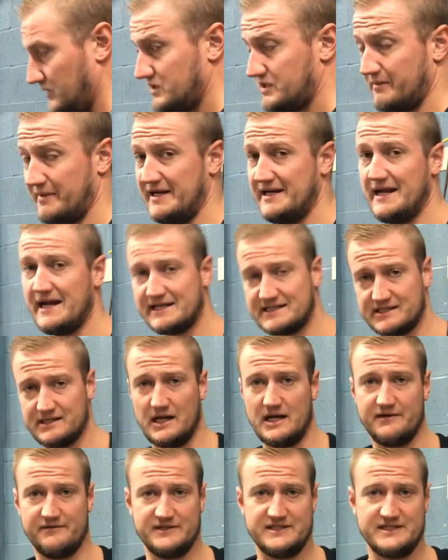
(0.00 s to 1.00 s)
So my next
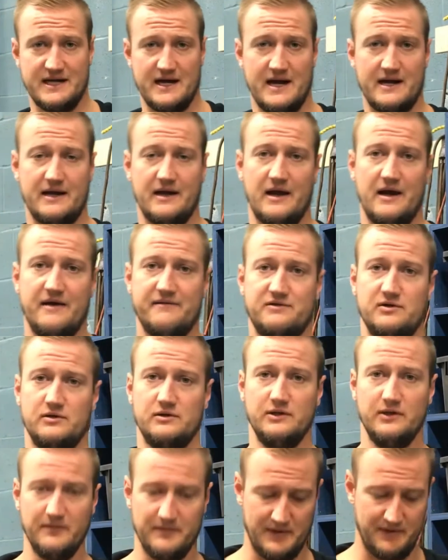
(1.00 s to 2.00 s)
line of attack after
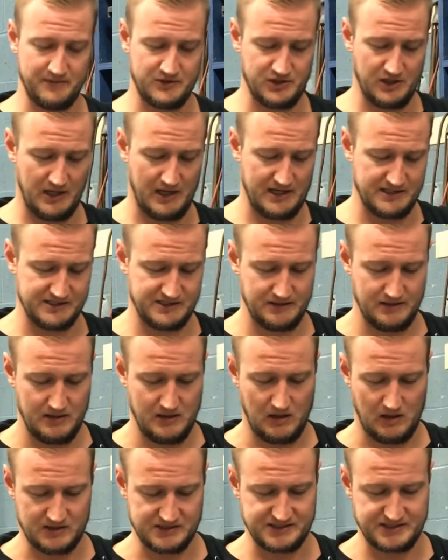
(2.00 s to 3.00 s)
aluminum jaws
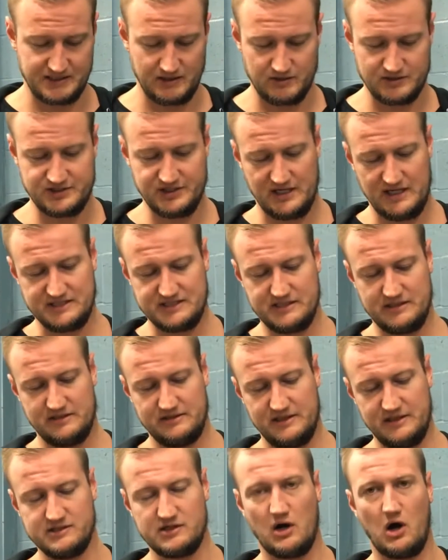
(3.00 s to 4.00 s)
are steel jaws.
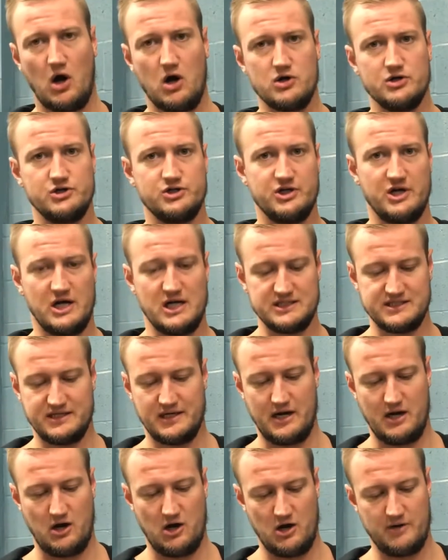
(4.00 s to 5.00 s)
These are hardened jaws
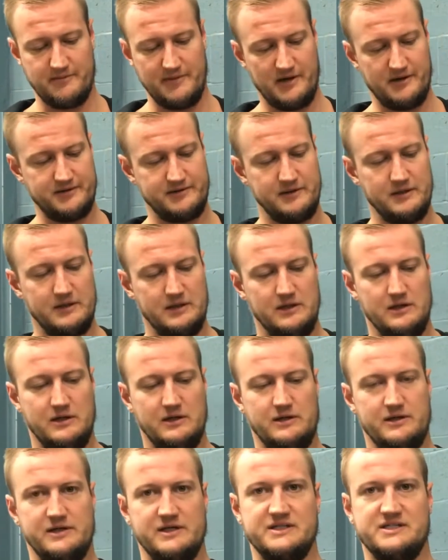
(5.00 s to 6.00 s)
that I hard milled.
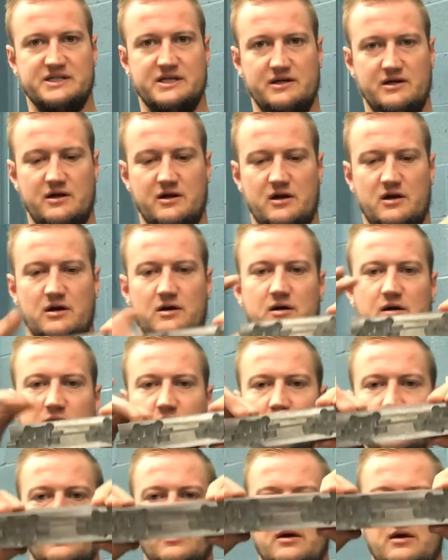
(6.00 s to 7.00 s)
You can see here.
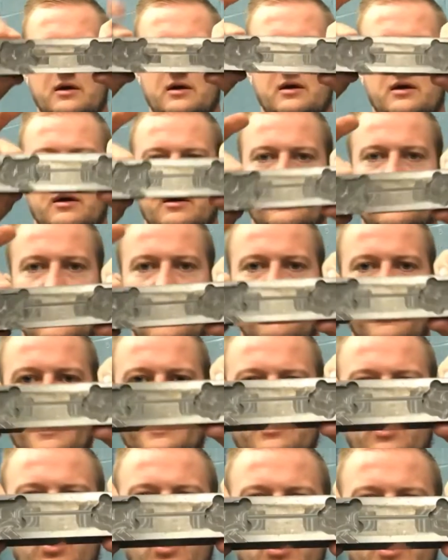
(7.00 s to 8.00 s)
They're
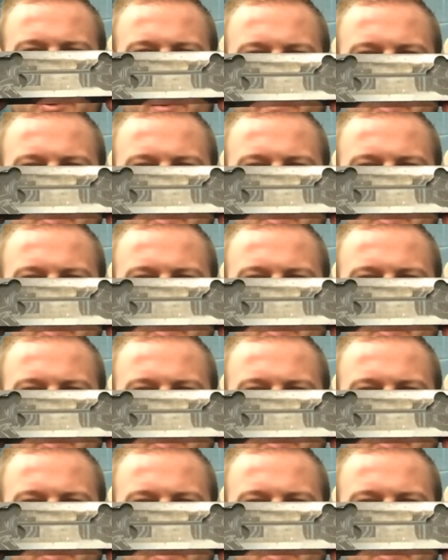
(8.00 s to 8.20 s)
meant to hold